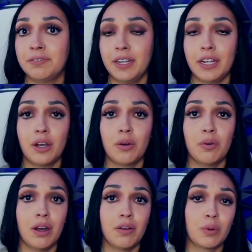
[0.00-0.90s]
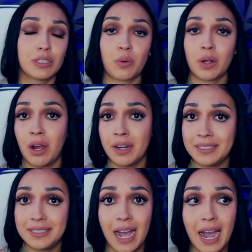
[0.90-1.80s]
video of what's going on
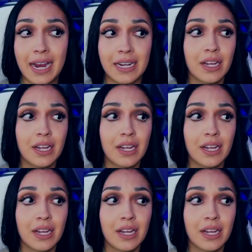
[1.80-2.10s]
inside.